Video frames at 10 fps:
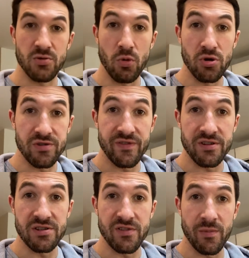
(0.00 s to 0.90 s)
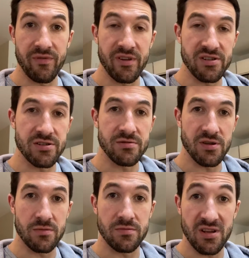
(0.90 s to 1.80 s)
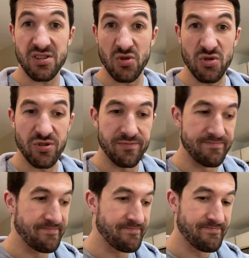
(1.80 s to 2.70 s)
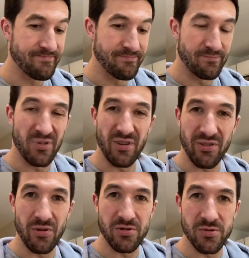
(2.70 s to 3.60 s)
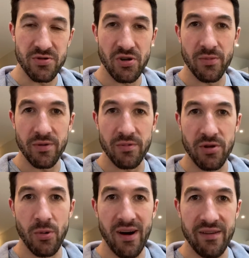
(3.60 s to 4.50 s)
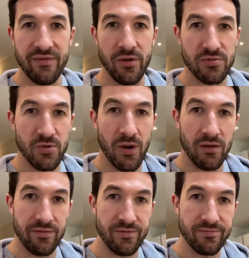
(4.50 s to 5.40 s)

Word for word: water filters for my fridge, so that's good. But I thought it was going to be my new iPhone 12.